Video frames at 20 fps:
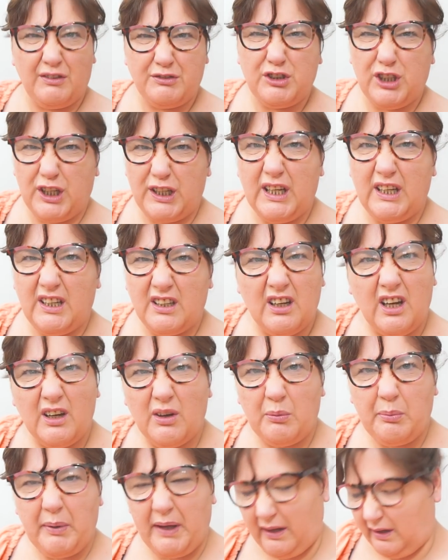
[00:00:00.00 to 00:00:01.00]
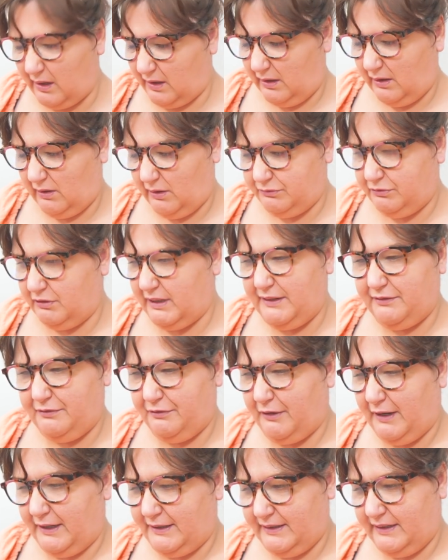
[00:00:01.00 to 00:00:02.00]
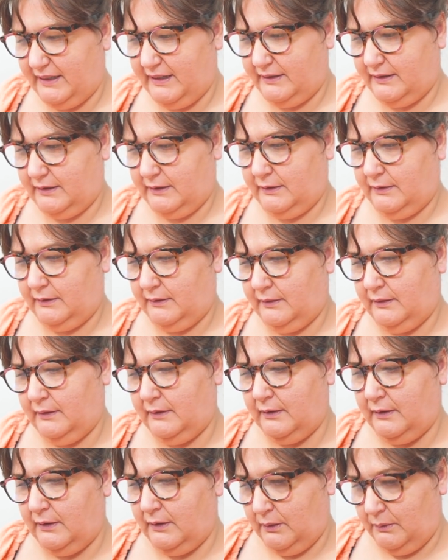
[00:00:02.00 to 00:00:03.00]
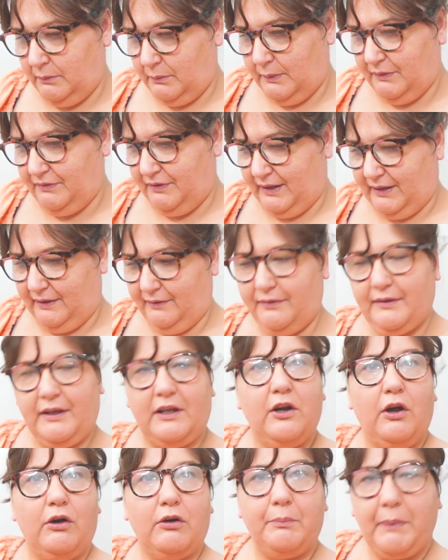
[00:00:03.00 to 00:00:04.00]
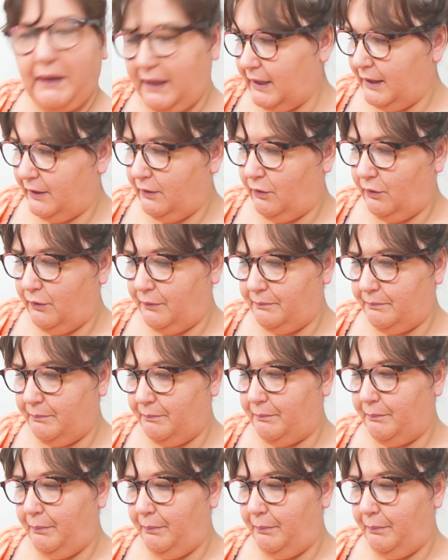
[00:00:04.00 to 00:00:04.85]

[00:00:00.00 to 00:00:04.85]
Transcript: I've cheated a little bit. I've rethreaded without the clock being on.